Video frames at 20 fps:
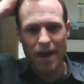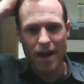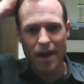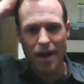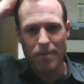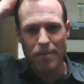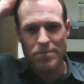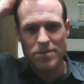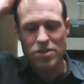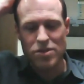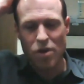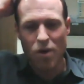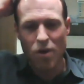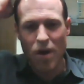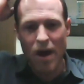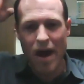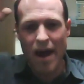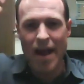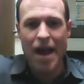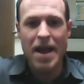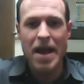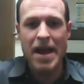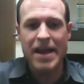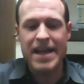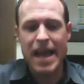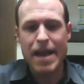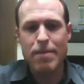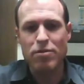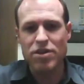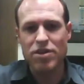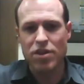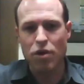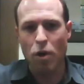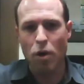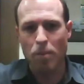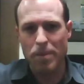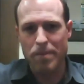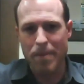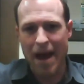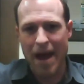So I came with an
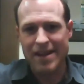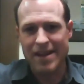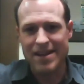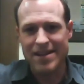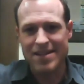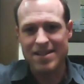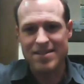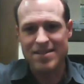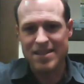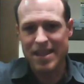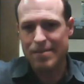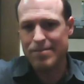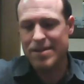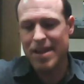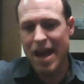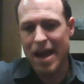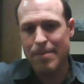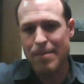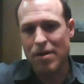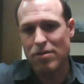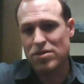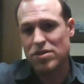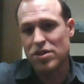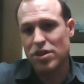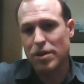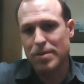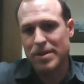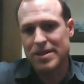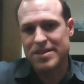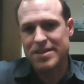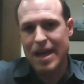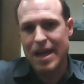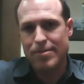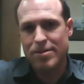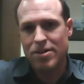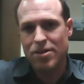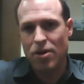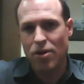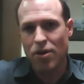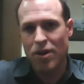open mind. At the same time, I was a little bit
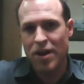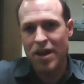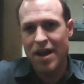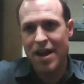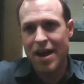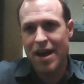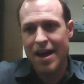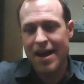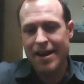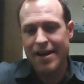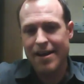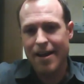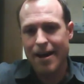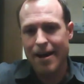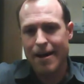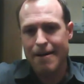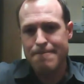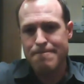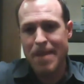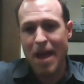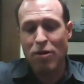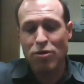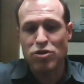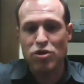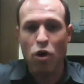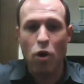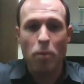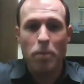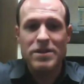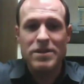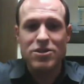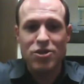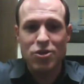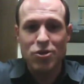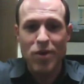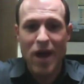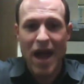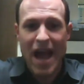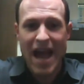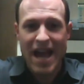skeptical, and I was hoping to
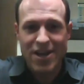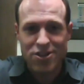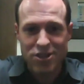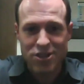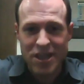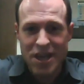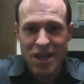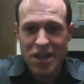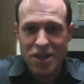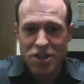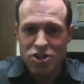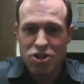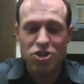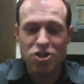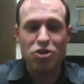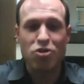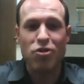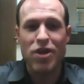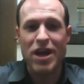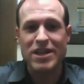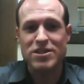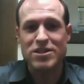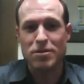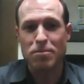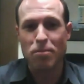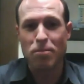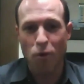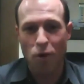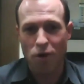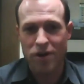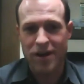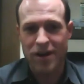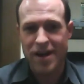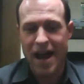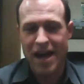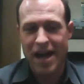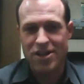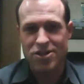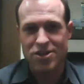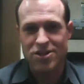actually just create some more
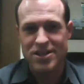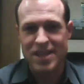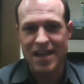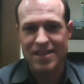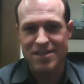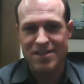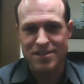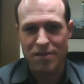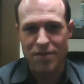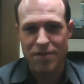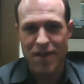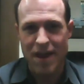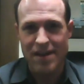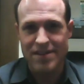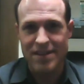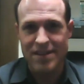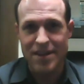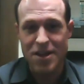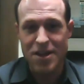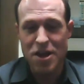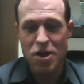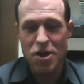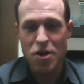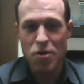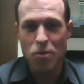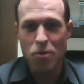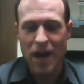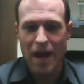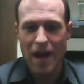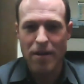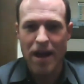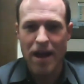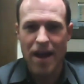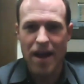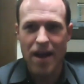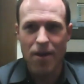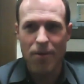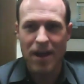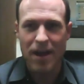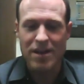connections at this event. And when I
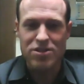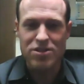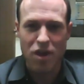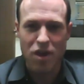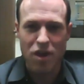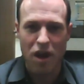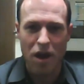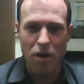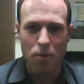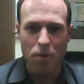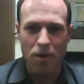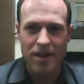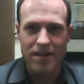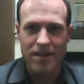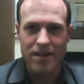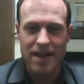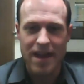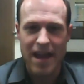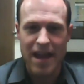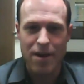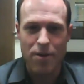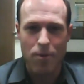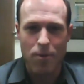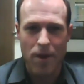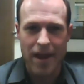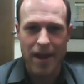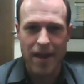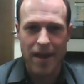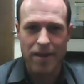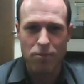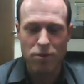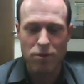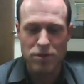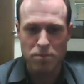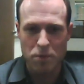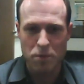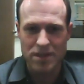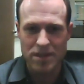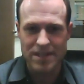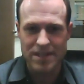saw what Canaway was
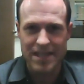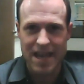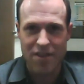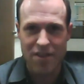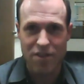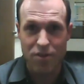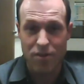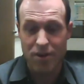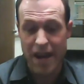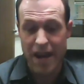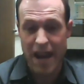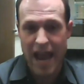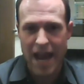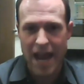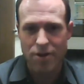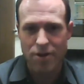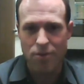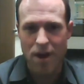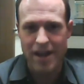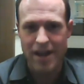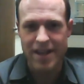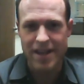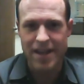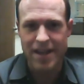putting together and had already,